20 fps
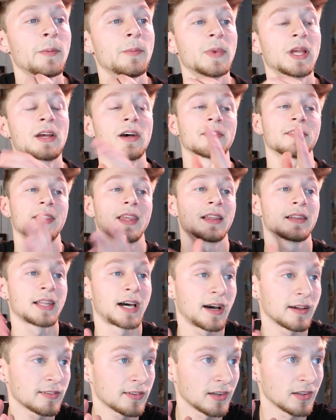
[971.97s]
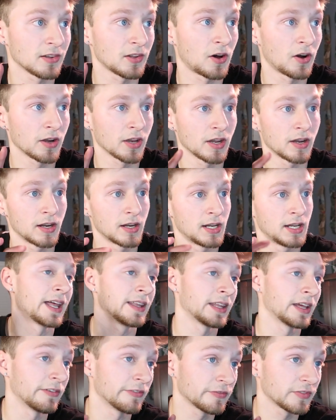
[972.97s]
because they lasted longer
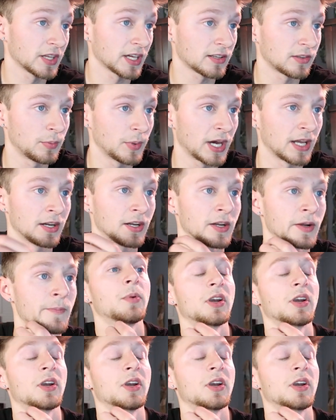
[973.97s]
and they flicked better.